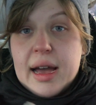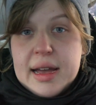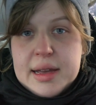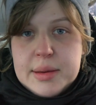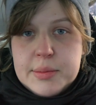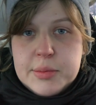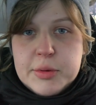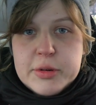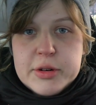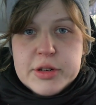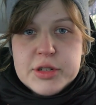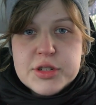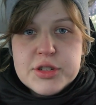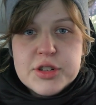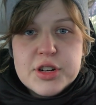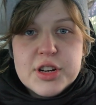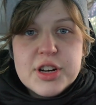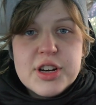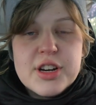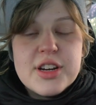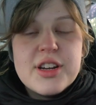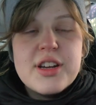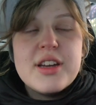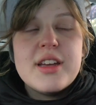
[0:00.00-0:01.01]
I'm pretty
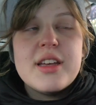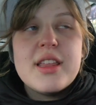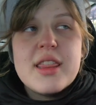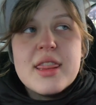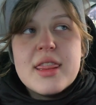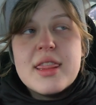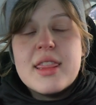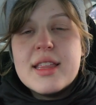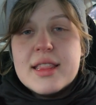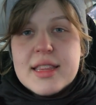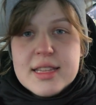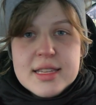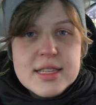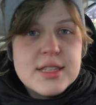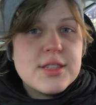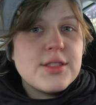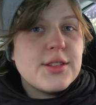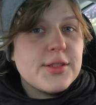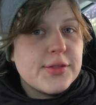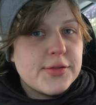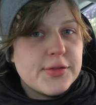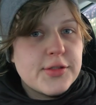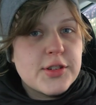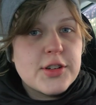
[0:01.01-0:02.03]
sure that this is
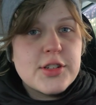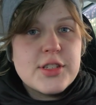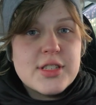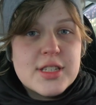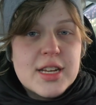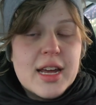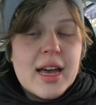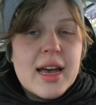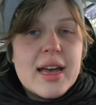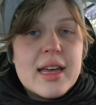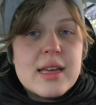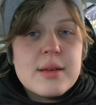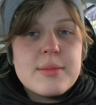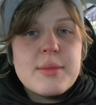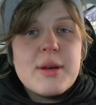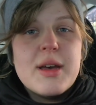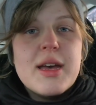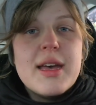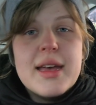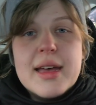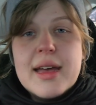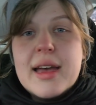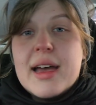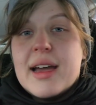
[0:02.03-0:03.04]
the first time
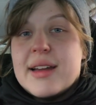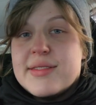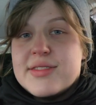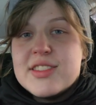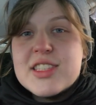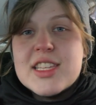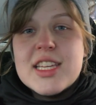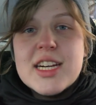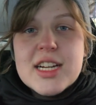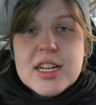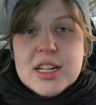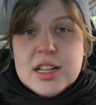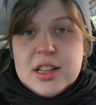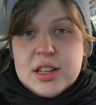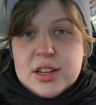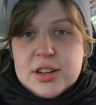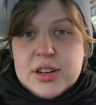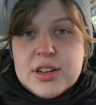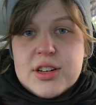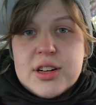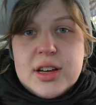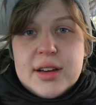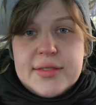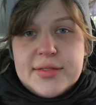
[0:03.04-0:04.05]
I've seen an
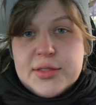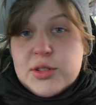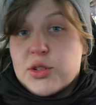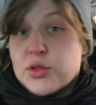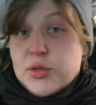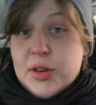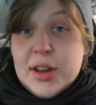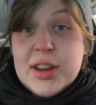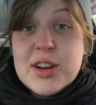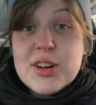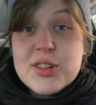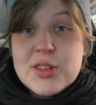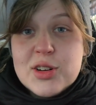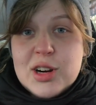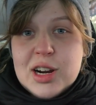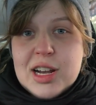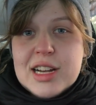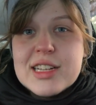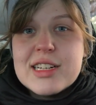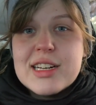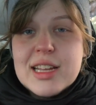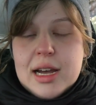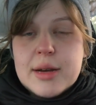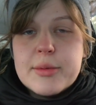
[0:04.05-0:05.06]
alert of a rare or
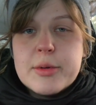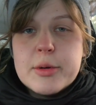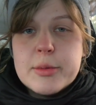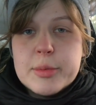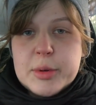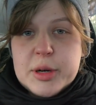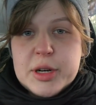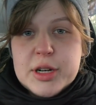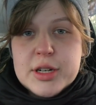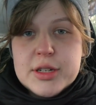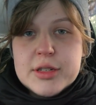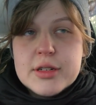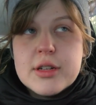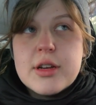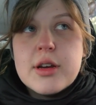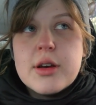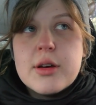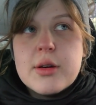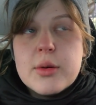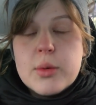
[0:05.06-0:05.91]
uncommon bird,